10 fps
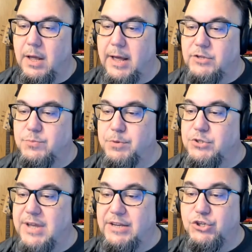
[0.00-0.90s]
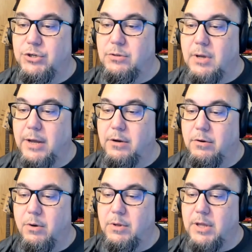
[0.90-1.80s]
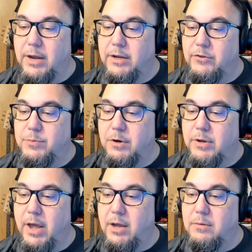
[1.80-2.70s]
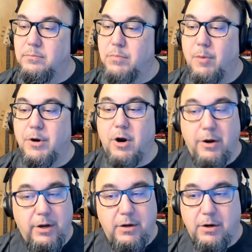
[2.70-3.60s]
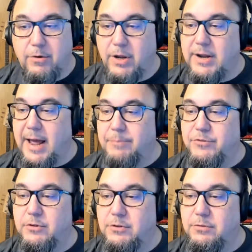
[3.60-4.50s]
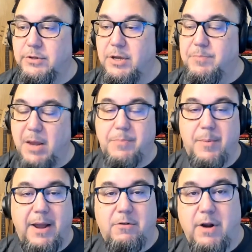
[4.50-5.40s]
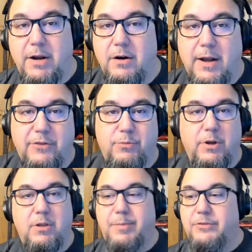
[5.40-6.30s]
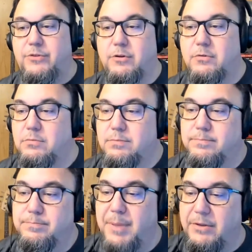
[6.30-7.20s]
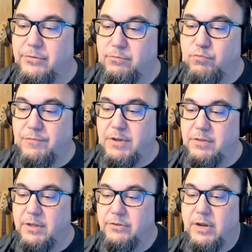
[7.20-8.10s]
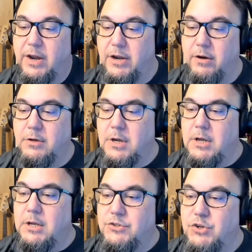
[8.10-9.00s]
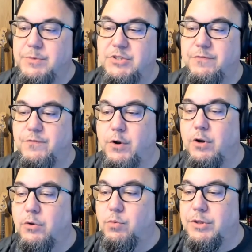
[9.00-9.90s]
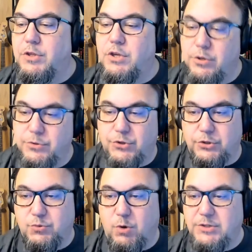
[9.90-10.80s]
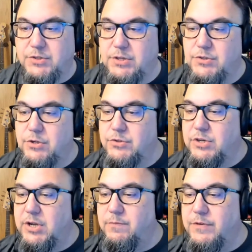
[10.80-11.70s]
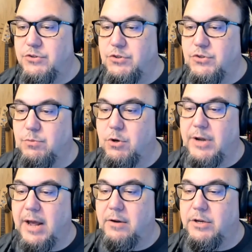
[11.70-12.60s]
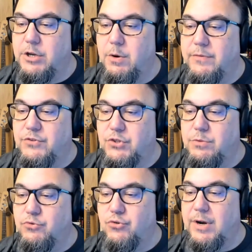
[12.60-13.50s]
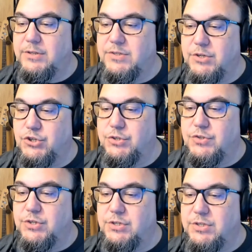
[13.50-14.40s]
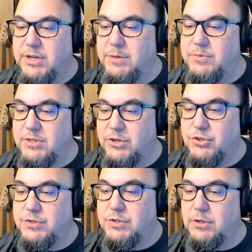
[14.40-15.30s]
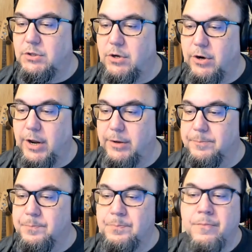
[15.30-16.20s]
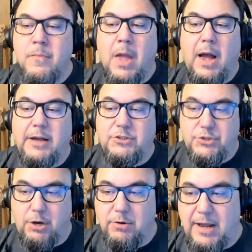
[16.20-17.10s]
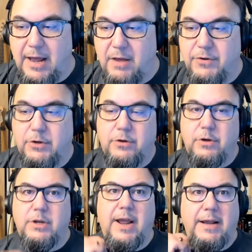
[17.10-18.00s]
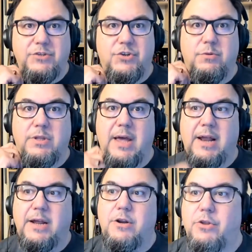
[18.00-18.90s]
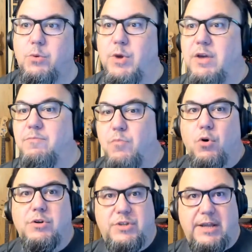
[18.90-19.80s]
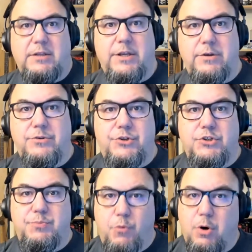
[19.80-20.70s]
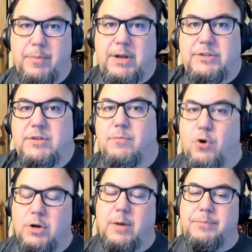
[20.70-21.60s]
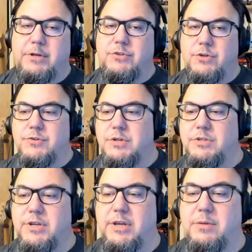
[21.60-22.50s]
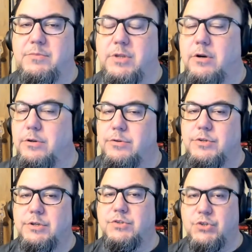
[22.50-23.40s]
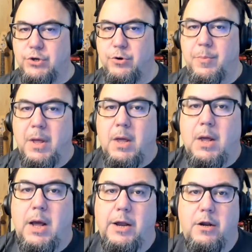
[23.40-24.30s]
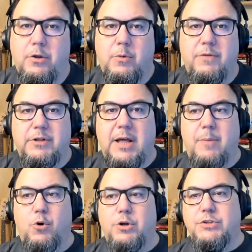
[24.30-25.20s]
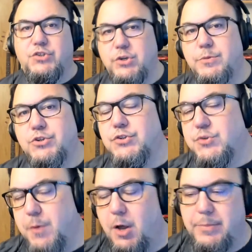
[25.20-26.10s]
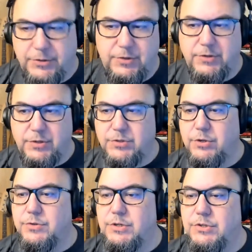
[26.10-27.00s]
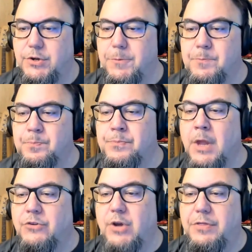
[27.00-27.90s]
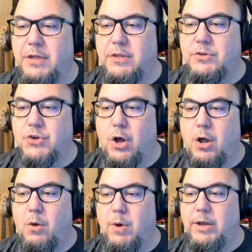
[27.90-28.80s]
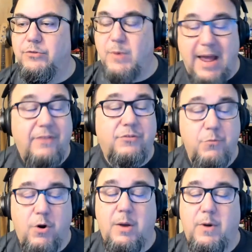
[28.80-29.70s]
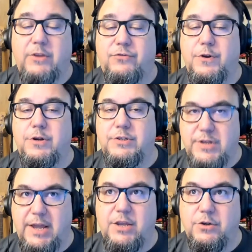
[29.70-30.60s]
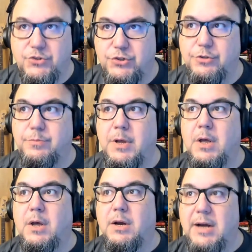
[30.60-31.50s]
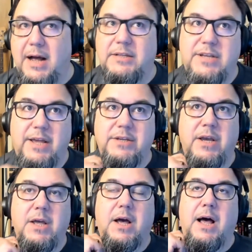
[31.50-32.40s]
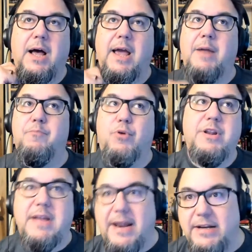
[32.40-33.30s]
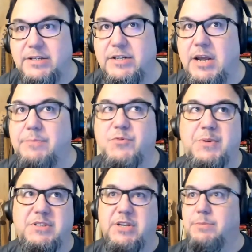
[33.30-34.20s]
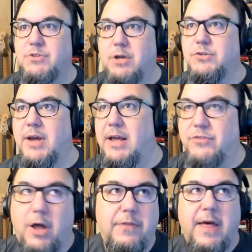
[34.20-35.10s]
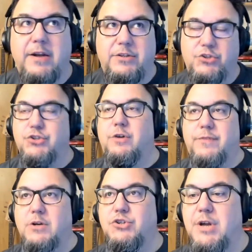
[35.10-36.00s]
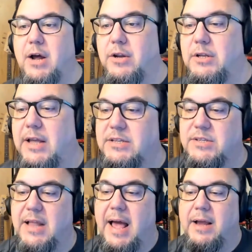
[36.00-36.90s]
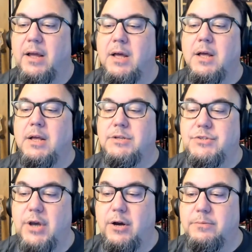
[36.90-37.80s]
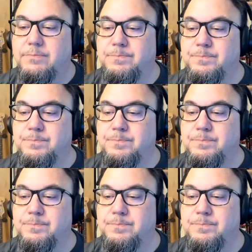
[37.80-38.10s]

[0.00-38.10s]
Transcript: Exportation. I don't know what that is, but okay. Paul McCartney, agreed. Absolutely. Paperback Writer has one of the best little base riffy things that I know. Zoom is a foothold with users. Once these new team features are rolled out, can you have Zoom transitions to team sessions and learning? I don't have a good answer with that. I know that we have more daily users, more minutes, and more companies using Teams than are using Zoom. I know that we have a lot more consumers and small businesses using Zoom. So I think we have some great ways for you to take your Zoom content and bring that into Teams, but Teams also has all that additional functionality like Slack. So